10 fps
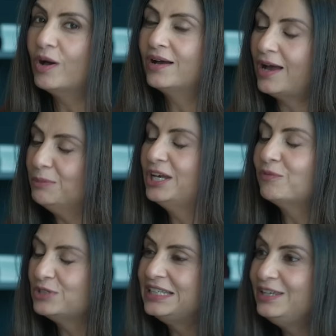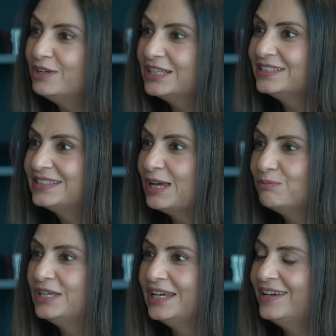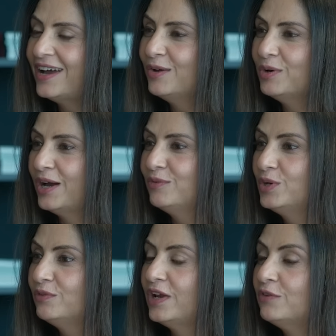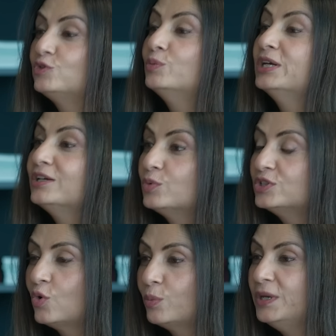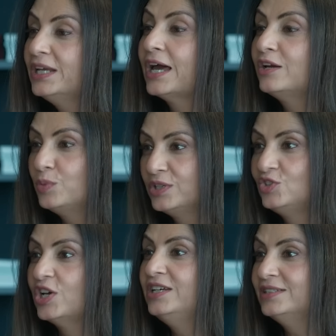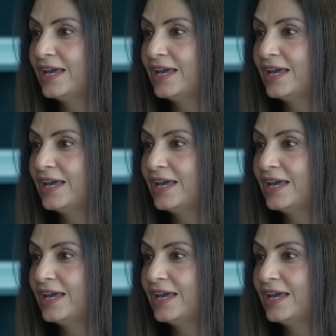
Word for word: uh, I mean, I was oh. leaving the same day. Yeah. I, I would have loved to, but it was the opening night with the Jerry